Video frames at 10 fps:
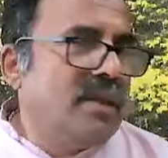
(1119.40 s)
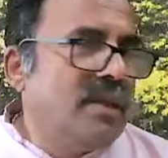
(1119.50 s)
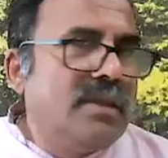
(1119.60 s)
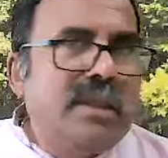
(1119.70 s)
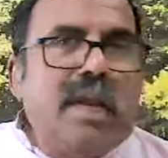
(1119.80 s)

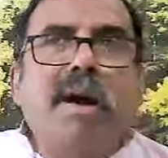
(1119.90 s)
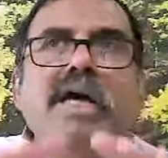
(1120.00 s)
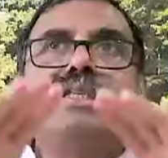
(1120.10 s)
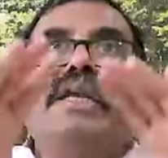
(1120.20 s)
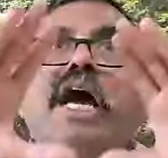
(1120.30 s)
Dharma is
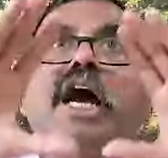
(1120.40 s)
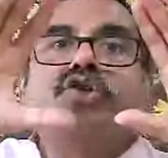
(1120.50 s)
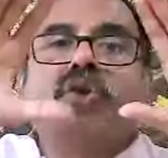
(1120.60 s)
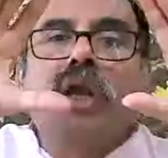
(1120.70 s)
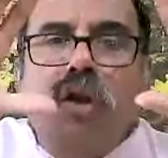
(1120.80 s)
the
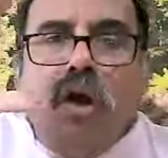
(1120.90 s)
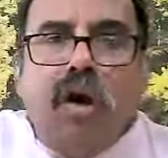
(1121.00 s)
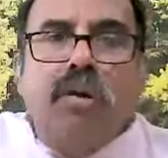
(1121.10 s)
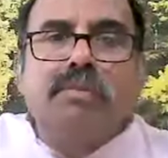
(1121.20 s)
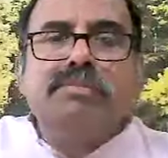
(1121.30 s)
natural
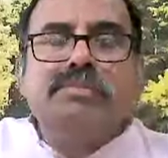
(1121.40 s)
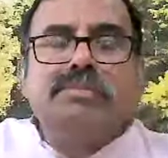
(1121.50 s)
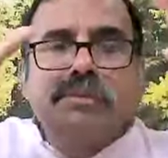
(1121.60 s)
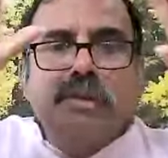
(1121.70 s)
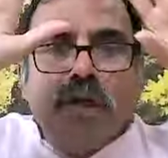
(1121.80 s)
law,
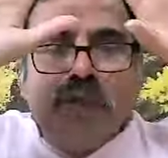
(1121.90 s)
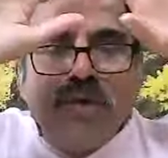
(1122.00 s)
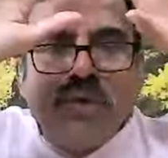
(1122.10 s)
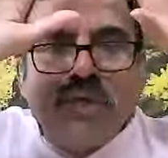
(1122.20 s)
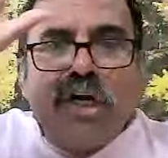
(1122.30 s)

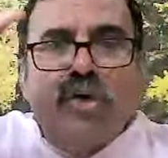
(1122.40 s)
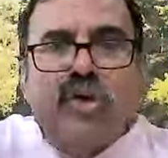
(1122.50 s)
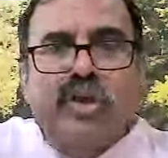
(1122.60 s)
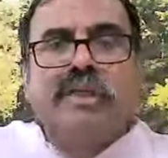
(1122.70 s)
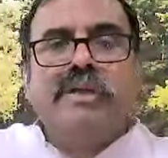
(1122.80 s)
universal
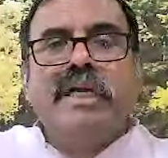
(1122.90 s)
truth.